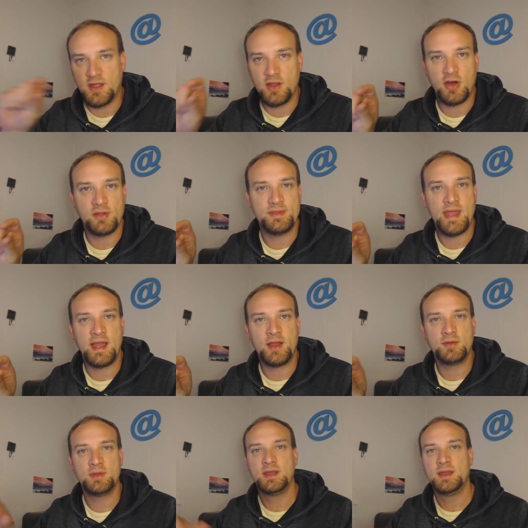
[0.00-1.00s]
get it all
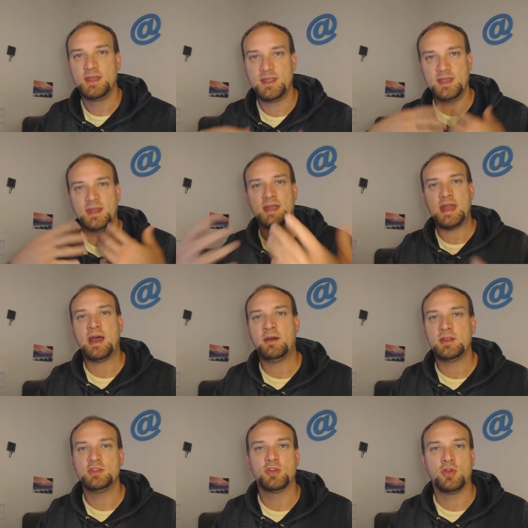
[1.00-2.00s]
down, get it
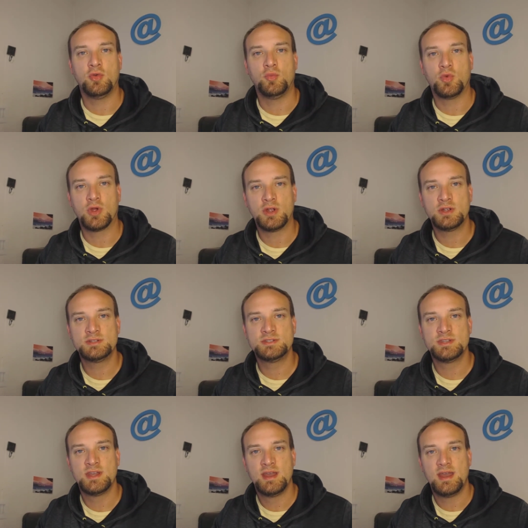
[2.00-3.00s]
out in your own
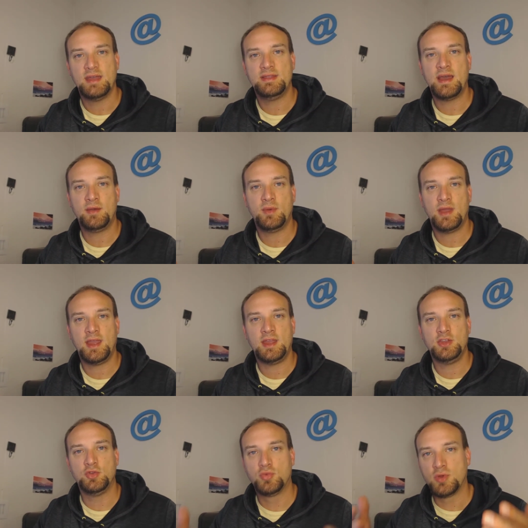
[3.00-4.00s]
words, and that way
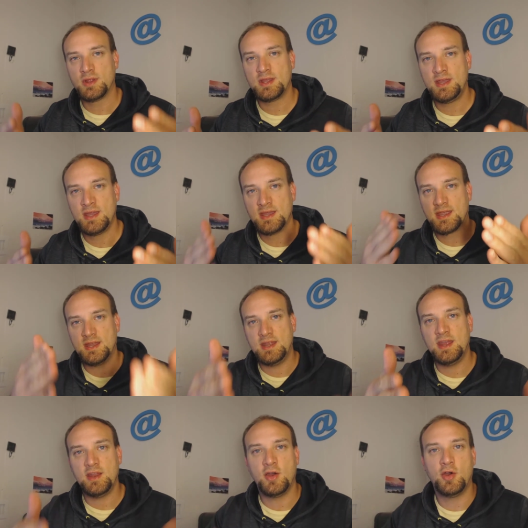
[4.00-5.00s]
you really can
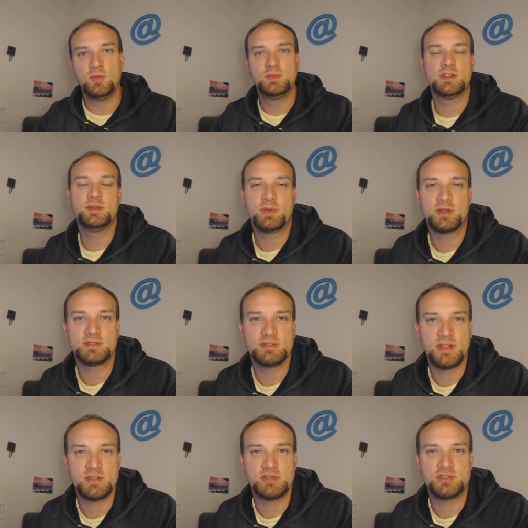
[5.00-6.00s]
hit home to the
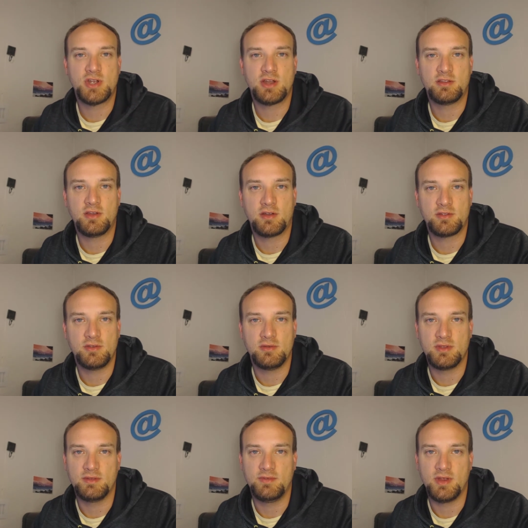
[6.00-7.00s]
person that you're trying to talk
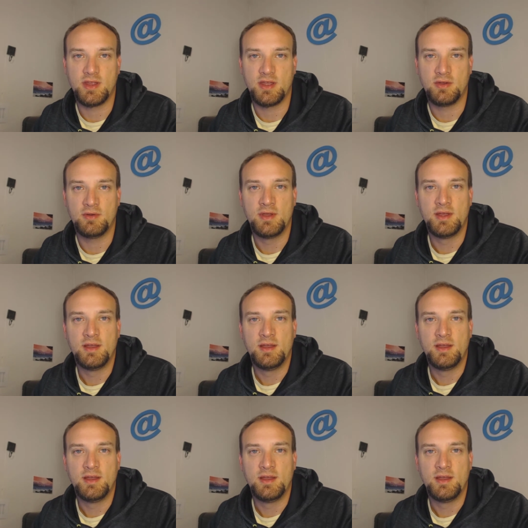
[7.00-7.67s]
to in the video.